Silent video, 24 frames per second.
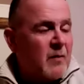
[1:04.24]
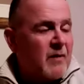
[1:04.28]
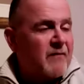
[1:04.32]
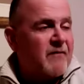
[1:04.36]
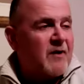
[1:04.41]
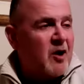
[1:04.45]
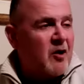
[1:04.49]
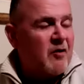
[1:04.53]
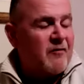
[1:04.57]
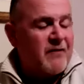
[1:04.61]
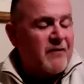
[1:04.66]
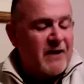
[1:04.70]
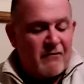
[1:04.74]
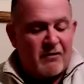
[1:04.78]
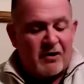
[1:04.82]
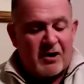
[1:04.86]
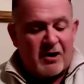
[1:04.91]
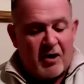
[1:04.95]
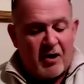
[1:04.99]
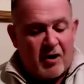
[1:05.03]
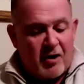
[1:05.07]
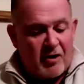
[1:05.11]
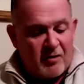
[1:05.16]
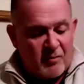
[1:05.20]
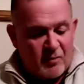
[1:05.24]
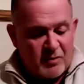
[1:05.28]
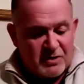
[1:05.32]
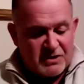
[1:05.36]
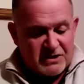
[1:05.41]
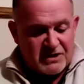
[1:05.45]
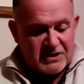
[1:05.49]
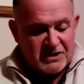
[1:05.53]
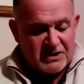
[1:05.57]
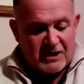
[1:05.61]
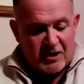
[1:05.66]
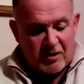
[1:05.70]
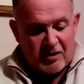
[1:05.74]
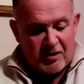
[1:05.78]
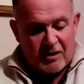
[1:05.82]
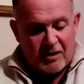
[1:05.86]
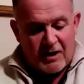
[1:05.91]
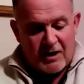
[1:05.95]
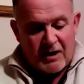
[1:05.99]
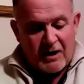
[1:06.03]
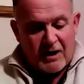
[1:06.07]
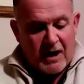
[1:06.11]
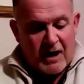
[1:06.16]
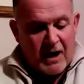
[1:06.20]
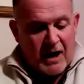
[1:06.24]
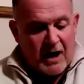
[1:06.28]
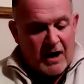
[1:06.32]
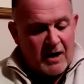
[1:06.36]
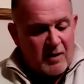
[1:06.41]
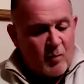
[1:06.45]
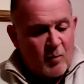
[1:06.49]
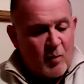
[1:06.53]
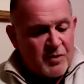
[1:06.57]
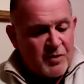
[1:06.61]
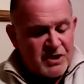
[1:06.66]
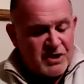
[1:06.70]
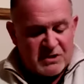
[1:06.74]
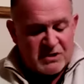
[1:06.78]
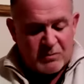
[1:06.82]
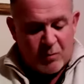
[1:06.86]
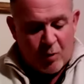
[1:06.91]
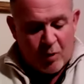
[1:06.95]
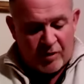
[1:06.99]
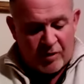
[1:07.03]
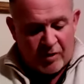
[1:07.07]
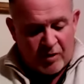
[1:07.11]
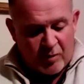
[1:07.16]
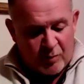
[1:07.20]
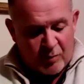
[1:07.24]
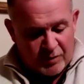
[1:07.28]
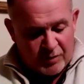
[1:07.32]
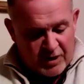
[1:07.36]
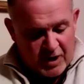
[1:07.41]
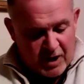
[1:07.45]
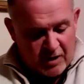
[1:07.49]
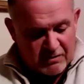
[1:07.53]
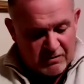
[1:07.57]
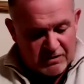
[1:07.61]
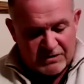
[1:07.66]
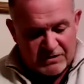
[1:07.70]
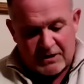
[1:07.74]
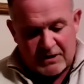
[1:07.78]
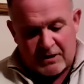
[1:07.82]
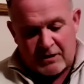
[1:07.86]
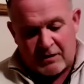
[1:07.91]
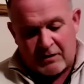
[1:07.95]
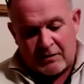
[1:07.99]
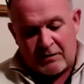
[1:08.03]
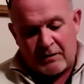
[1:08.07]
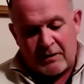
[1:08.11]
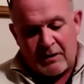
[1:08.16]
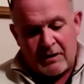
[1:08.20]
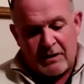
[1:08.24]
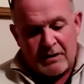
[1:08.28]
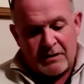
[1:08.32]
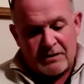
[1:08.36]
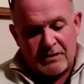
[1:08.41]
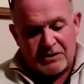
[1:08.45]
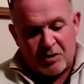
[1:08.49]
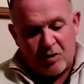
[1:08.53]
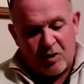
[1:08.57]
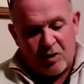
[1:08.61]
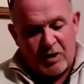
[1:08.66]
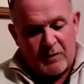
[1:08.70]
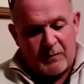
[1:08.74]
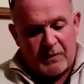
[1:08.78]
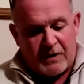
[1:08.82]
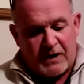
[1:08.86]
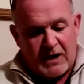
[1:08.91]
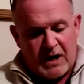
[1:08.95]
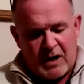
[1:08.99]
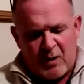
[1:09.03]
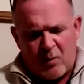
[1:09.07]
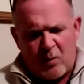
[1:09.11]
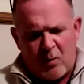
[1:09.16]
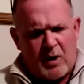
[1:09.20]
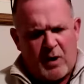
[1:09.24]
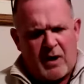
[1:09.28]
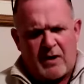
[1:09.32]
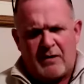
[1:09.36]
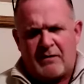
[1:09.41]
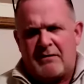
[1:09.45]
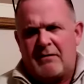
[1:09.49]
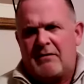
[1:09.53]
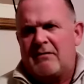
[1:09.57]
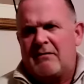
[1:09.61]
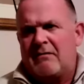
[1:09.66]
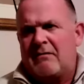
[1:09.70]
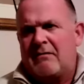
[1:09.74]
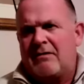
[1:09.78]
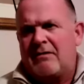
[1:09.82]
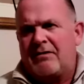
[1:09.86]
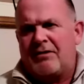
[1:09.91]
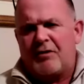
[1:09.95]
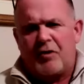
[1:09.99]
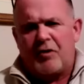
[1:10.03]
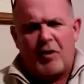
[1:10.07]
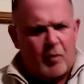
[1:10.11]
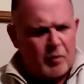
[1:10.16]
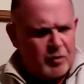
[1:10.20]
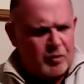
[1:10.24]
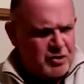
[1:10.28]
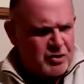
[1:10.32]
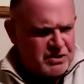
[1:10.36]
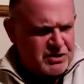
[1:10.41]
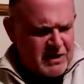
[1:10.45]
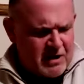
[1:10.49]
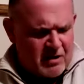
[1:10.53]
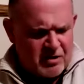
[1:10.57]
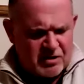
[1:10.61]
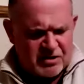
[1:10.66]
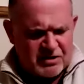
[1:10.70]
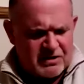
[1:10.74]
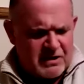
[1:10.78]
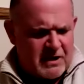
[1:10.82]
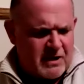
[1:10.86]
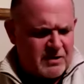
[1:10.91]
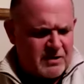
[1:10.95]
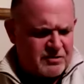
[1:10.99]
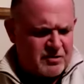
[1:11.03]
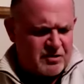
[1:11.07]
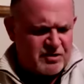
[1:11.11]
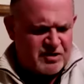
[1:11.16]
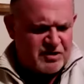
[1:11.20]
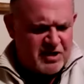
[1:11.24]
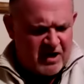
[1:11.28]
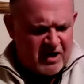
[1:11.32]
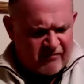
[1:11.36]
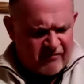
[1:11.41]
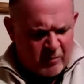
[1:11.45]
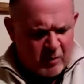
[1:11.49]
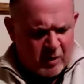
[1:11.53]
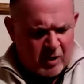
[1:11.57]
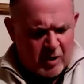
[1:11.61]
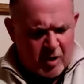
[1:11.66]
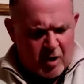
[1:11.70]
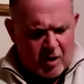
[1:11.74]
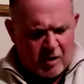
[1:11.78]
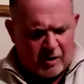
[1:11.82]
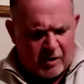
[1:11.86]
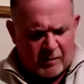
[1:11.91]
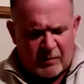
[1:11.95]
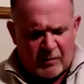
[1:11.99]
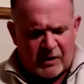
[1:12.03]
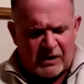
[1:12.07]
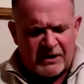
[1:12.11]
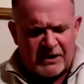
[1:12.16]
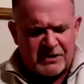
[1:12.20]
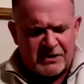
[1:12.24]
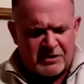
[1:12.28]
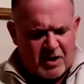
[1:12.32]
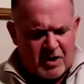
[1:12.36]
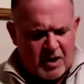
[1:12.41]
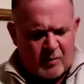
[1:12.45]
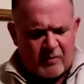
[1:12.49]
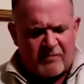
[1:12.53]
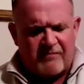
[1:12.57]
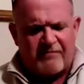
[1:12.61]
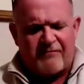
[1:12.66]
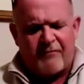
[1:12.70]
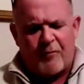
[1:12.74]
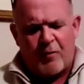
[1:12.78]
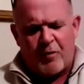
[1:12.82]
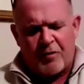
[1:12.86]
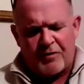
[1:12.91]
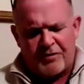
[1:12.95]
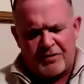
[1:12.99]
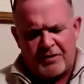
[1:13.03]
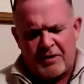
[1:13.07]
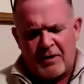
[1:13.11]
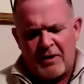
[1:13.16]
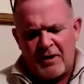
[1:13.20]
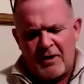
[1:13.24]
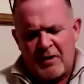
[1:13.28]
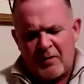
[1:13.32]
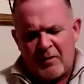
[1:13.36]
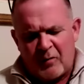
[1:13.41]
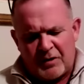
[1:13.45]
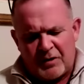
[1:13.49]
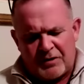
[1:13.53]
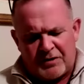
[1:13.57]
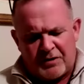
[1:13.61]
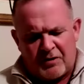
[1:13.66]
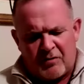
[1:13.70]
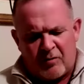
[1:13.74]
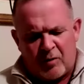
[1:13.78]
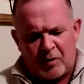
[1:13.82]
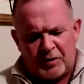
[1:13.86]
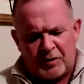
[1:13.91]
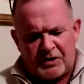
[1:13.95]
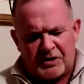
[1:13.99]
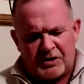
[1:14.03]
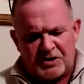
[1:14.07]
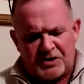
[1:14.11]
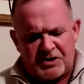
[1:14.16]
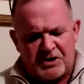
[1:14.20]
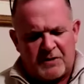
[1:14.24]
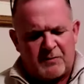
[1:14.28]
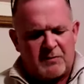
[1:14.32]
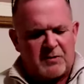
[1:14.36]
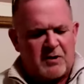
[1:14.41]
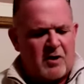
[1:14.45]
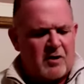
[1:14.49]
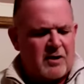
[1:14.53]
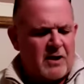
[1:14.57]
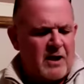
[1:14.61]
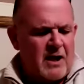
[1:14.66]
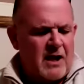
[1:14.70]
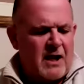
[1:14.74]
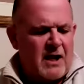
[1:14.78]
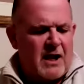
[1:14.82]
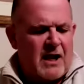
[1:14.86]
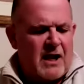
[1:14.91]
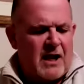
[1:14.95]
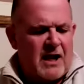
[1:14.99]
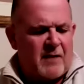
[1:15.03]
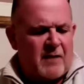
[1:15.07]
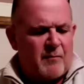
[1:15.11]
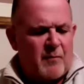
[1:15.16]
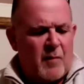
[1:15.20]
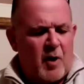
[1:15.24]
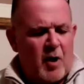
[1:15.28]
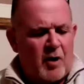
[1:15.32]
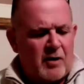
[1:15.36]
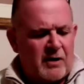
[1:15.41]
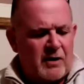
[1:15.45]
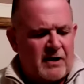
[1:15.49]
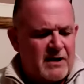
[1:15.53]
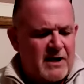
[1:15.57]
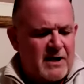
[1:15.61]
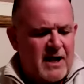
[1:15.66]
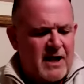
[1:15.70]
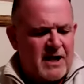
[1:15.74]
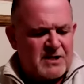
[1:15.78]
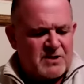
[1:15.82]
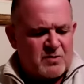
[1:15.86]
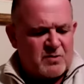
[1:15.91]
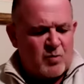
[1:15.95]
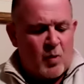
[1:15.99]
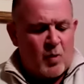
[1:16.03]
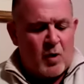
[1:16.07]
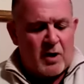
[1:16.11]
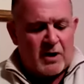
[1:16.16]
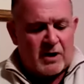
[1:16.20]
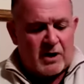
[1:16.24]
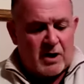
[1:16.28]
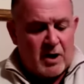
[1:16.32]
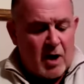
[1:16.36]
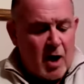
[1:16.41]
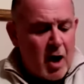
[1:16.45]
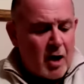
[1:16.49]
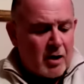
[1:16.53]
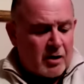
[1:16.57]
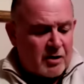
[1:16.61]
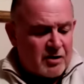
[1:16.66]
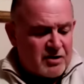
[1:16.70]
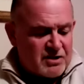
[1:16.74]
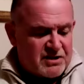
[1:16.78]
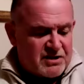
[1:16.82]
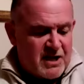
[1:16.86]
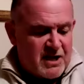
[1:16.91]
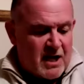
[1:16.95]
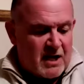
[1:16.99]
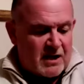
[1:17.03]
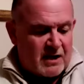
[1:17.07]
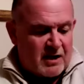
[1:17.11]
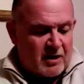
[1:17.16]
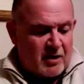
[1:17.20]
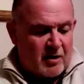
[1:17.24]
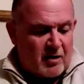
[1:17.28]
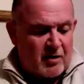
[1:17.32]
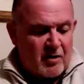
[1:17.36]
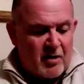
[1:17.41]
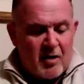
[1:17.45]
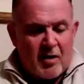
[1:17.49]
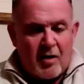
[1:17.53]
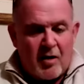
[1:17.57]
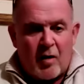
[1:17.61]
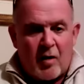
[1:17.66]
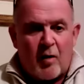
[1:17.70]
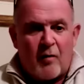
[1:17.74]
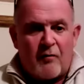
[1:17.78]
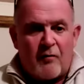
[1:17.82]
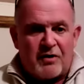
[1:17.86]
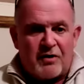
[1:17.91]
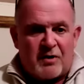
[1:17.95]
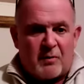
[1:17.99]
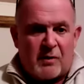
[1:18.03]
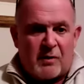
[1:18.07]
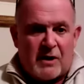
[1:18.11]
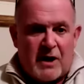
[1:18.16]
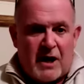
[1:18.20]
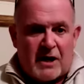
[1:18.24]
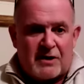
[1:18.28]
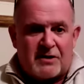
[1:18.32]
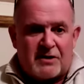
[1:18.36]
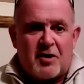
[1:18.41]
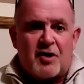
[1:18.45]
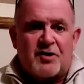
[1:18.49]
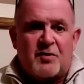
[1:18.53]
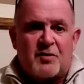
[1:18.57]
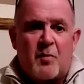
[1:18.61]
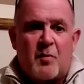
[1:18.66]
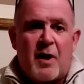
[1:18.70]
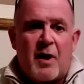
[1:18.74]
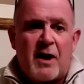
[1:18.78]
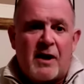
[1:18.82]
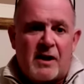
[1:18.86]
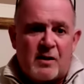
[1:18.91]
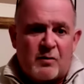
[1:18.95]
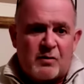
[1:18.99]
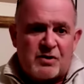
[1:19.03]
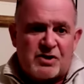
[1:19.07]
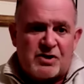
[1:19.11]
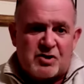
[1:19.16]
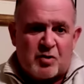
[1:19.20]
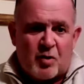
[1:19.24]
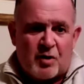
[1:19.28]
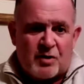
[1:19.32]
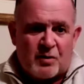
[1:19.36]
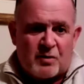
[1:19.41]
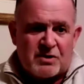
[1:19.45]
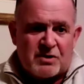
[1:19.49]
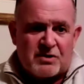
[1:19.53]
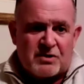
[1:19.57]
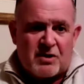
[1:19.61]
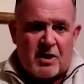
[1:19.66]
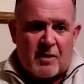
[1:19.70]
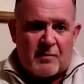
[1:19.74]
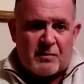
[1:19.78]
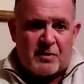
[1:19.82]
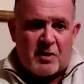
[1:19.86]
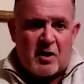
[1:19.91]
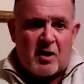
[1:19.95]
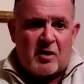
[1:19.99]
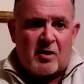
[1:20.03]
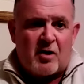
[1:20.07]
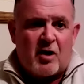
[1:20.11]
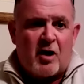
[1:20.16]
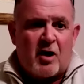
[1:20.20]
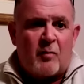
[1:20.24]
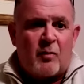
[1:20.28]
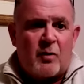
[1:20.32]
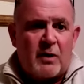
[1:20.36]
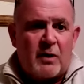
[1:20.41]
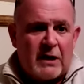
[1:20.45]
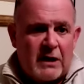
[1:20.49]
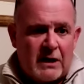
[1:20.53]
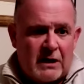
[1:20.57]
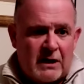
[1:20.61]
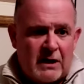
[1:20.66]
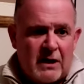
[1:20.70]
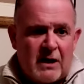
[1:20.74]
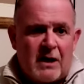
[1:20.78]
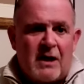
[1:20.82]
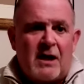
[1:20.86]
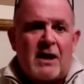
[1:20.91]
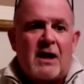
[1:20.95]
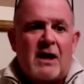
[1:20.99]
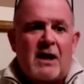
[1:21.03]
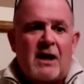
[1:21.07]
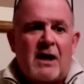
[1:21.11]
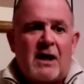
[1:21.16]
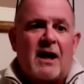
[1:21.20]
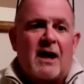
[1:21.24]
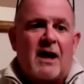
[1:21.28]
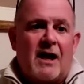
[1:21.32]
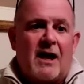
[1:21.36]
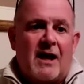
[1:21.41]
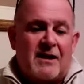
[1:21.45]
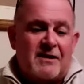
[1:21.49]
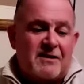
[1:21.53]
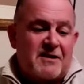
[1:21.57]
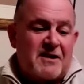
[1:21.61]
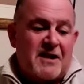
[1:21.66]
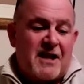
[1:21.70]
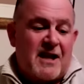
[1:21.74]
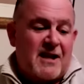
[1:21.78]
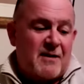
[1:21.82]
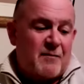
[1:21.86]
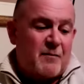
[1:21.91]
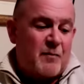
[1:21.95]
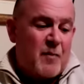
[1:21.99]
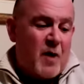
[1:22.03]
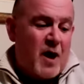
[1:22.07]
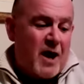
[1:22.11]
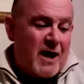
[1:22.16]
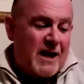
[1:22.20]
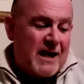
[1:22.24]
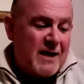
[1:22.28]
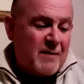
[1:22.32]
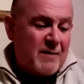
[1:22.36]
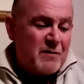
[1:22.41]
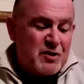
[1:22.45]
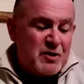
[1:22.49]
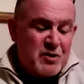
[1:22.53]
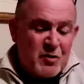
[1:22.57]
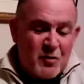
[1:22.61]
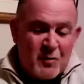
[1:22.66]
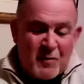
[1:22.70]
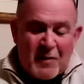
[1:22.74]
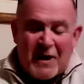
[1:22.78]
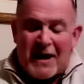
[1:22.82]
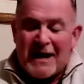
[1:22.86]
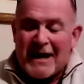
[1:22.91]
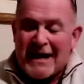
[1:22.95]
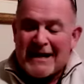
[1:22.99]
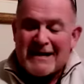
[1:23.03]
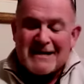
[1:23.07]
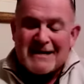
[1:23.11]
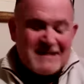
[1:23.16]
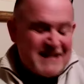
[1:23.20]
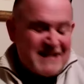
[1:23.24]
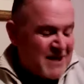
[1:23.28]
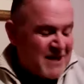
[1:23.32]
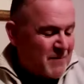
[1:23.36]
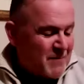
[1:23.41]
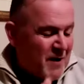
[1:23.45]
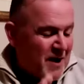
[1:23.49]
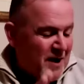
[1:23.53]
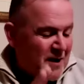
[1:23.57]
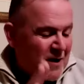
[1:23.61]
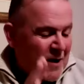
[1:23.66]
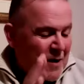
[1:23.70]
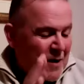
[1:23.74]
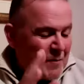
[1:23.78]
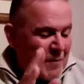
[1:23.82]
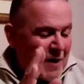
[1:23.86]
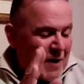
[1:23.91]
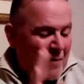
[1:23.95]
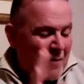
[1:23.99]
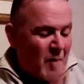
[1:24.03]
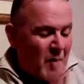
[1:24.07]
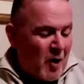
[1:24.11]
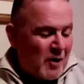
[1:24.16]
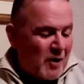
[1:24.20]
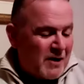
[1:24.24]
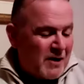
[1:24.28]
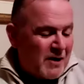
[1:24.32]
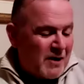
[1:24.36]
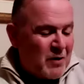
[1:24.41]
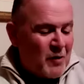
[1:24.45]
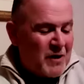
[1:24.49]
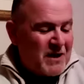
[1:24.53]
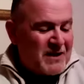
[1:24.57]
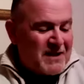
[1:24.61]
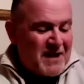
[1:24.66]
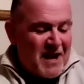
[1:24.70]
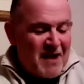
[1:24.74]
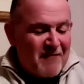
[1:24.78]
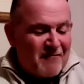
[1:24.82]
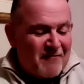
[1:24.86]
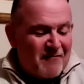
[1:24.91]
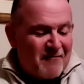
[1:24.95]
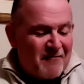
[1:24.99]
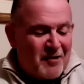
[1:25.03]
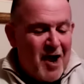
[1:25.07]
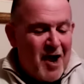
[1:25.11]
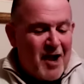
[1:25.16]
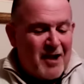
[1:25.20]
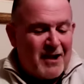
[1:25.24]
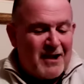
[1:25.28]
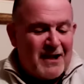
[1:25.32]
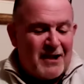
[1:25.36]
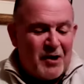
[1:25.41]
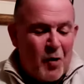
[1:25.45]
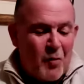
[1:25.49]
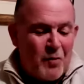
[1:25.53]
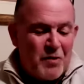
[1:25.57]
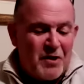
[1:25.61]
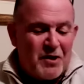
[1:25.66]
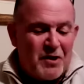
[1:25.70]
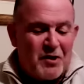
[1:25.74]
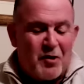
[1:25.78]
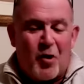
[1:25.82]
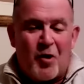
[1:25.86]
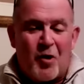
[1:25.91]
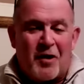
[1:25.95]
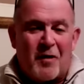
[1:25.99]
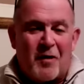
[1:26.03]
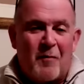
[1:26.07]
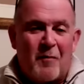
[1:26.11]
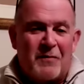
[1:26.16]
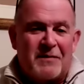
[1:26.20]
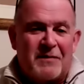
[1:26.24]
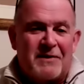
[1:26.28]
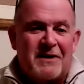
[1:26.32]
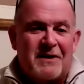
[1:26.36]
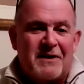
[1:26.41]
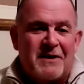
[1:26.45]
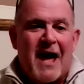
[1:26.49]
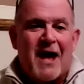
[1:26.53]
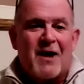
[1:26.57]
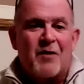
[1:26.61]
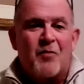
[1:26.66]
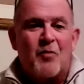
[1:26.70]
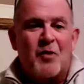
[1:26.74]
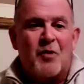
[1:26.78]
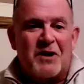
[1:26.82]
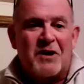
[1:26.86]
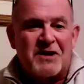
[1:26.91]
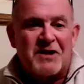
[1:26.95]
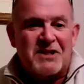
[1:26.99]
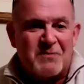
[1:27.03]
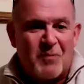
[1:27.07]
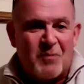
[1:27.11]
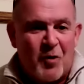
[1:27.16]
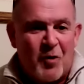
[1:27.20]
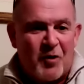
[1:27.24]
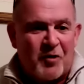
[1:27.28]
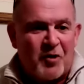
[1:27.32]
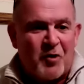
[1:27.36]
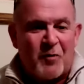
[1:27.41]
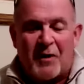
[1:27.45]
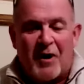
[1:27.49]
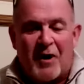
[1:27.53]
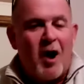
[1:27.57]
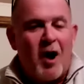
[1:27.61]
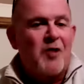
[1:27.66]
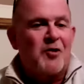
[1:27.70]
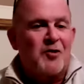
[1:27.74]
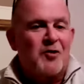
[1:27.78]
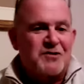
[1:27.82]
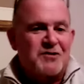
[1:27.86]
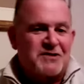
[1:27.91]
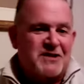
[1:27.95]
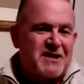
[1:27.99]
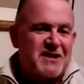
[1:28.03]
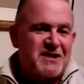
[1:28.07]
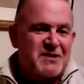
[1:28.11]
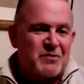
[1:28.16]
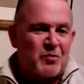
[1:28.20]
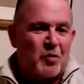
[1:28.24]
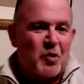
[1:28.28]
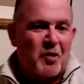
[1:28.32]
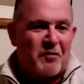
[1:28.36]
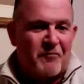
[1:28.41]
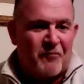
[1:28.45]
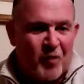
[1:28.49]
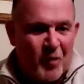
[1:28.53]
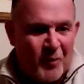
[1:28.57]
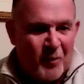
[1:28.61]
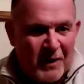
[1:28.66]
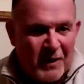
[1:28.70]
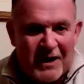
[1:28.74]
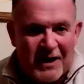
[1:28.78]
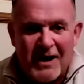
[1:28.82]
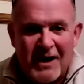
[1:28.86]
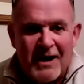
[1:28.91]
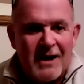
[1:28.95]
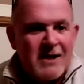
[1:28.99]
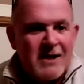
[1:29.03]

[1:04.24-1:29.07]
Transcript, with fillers: My very favorite garden was the year Adam won the sporting group with the Irish setter. Jody Paquette went third with her standard schnauzer. Jennifer McCall- McClintock went fourth with their old English sheepdog. And Marlene Ness won Cockers that year over the black dog that Michael was showing, those top dog all breed and and by him do I hate to see it by by Marlene winning that variety, it opened the door to, to Adam winning the sporting group, and all those kids worked for me.